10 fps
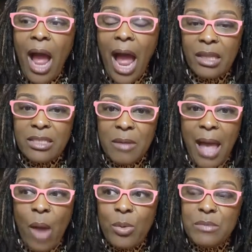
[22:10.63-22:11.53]
how is
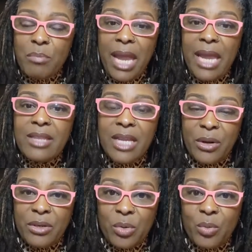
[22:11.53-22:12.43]
how it's made, the
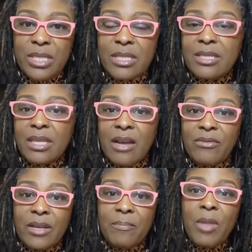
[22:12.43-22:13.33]
characteristics of
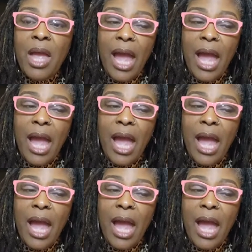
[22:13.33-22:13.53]
it,